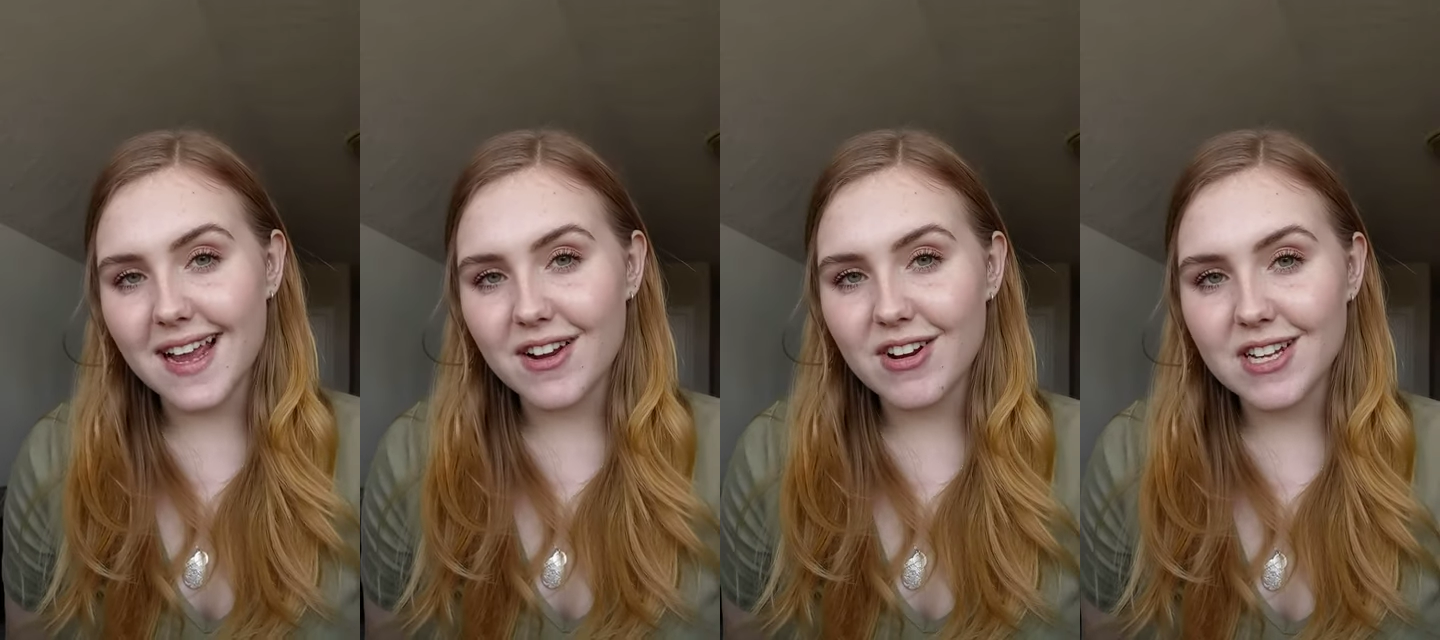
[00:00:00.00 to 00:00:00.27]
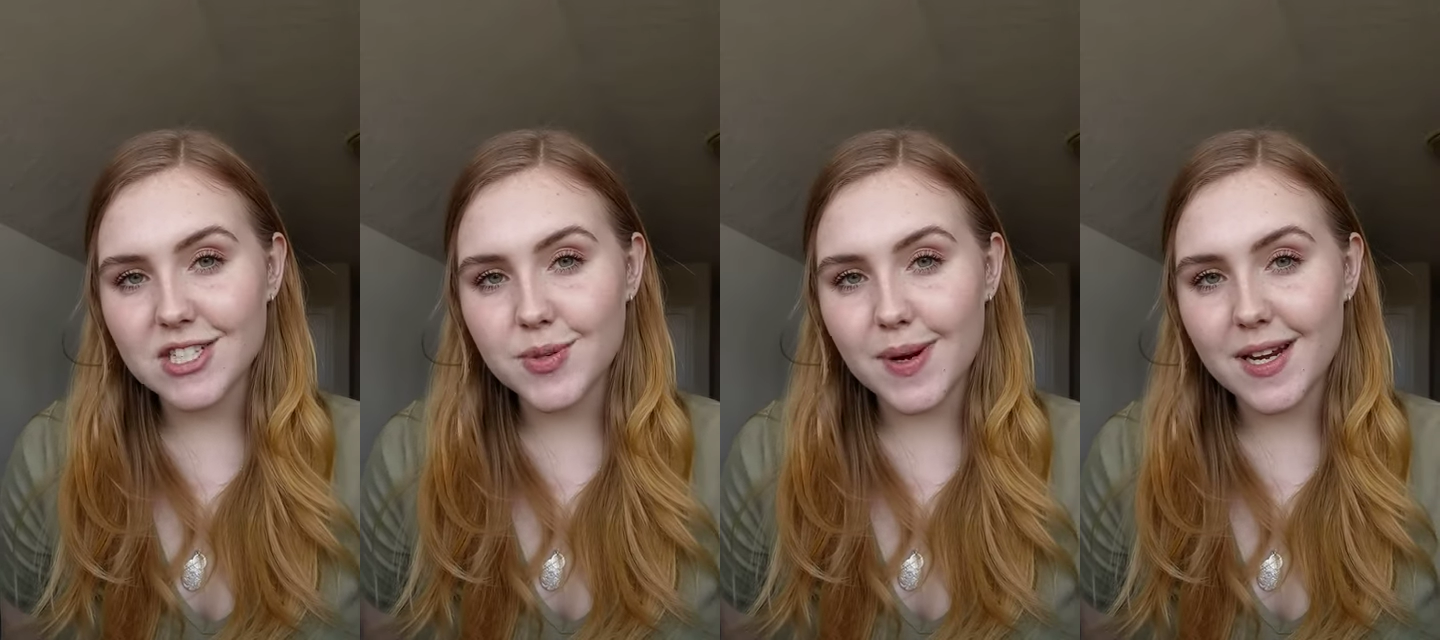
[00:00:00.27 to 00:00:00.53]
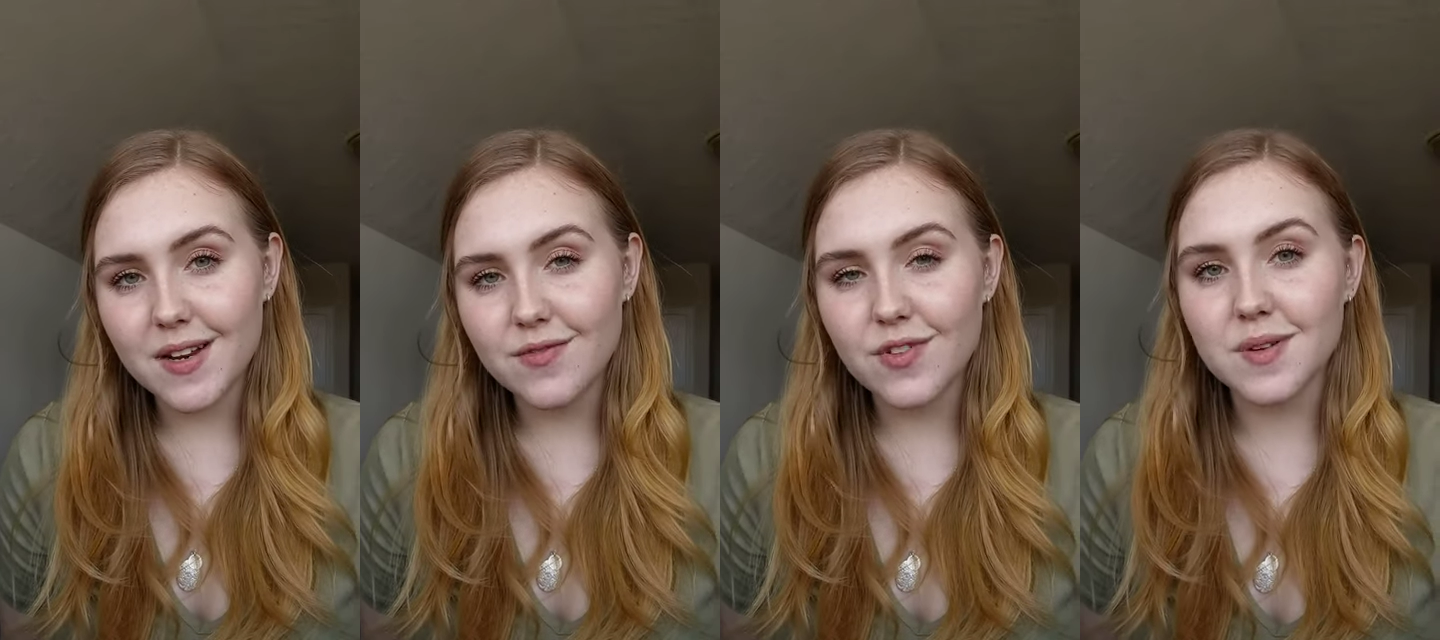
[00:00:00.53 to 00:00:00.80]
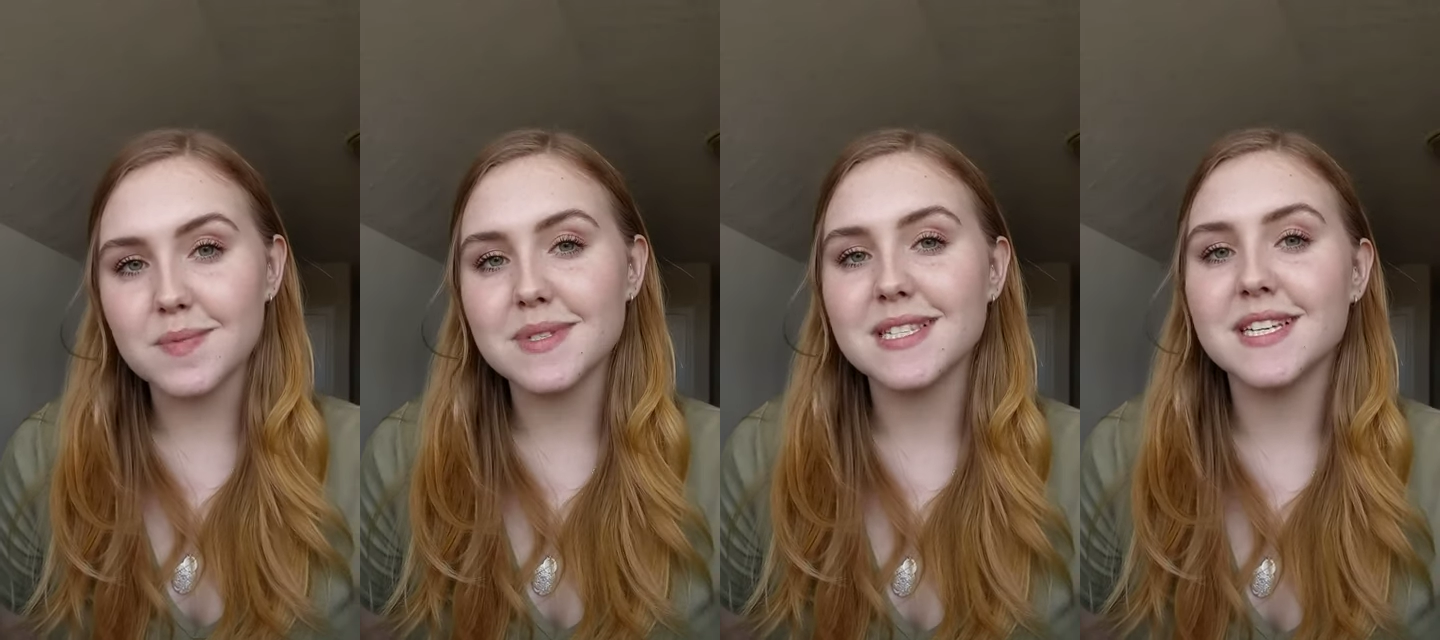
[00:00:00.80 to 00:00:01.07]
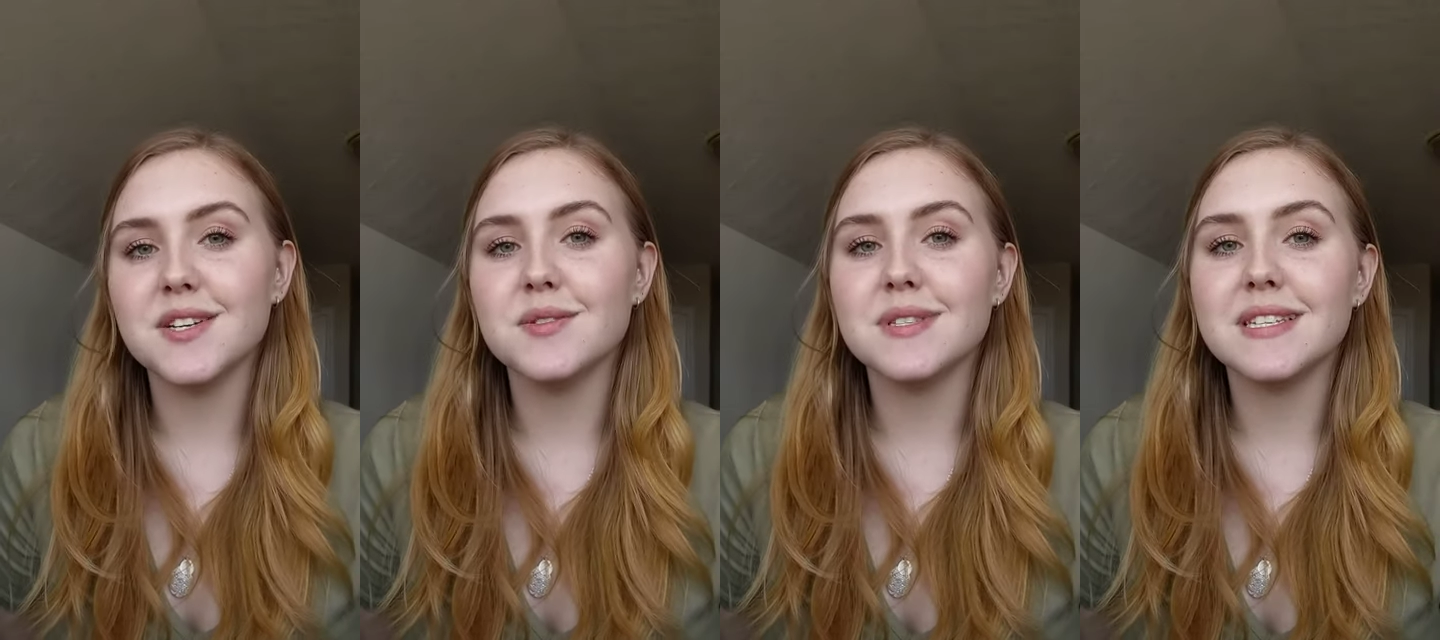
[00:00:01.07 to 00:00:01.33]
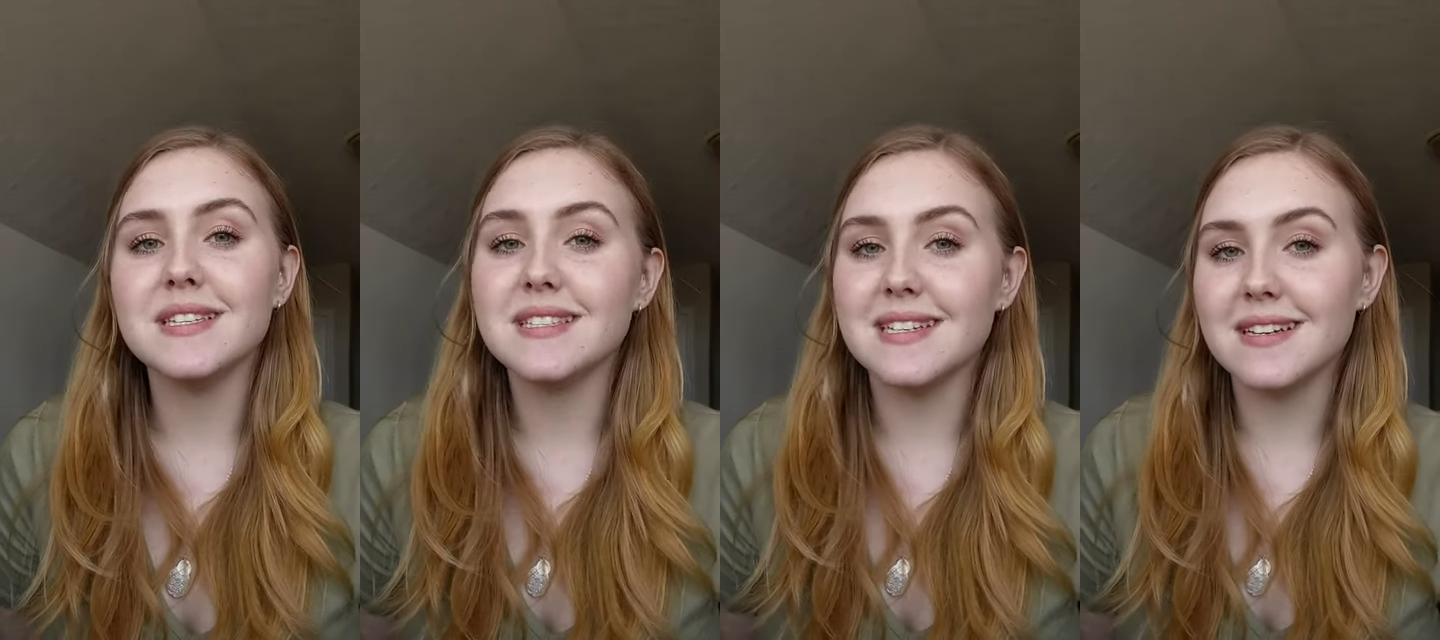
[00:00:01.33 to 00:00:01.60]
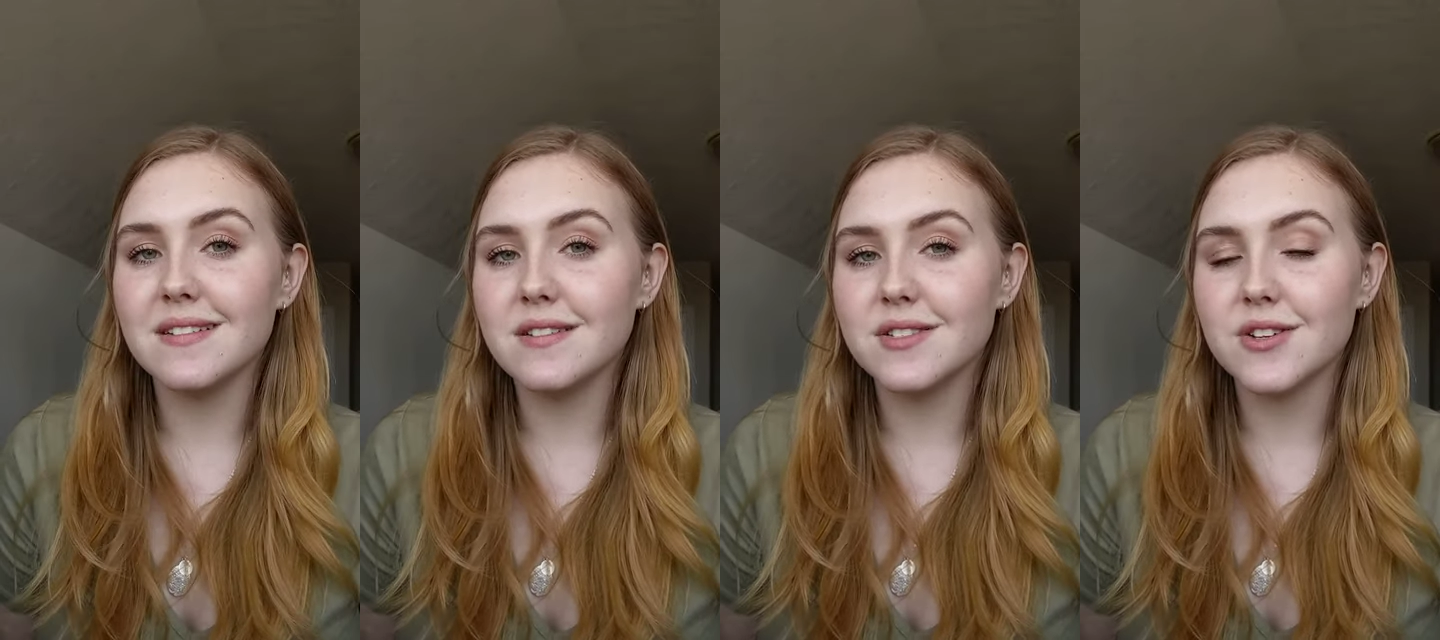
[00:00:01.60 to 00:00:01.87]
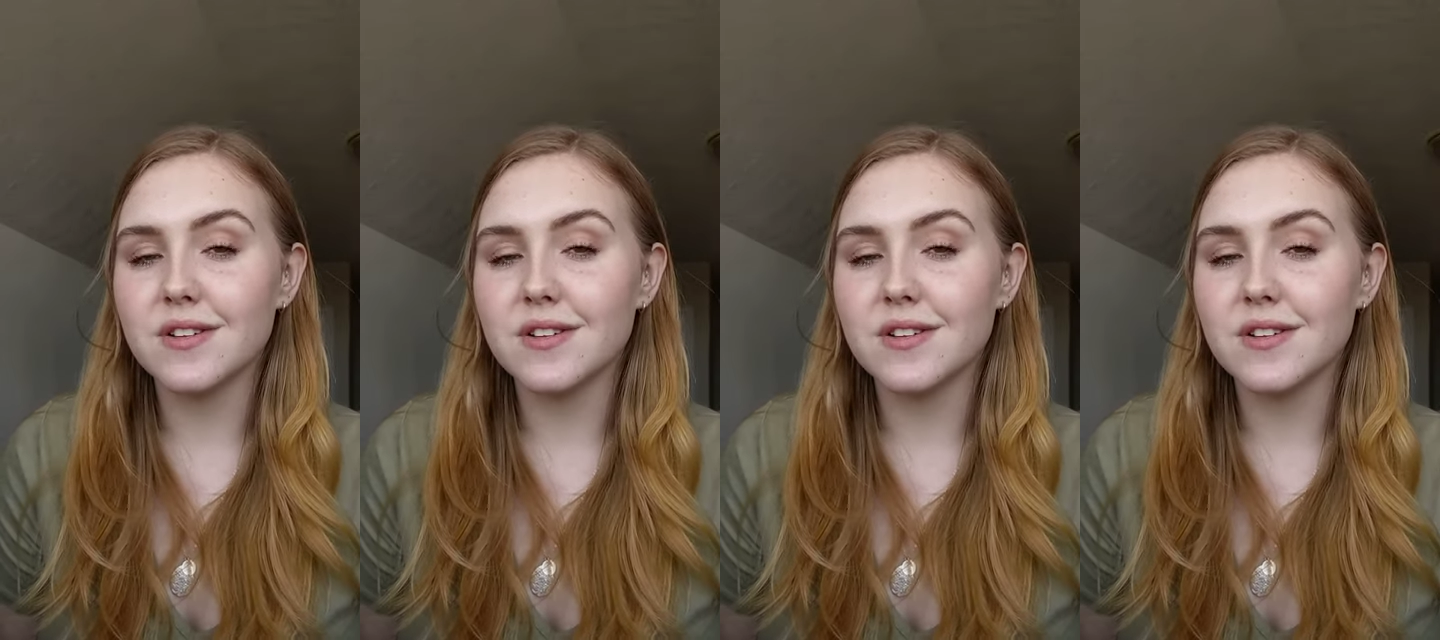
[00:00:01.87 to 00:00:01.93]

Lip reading: I graduated from COCC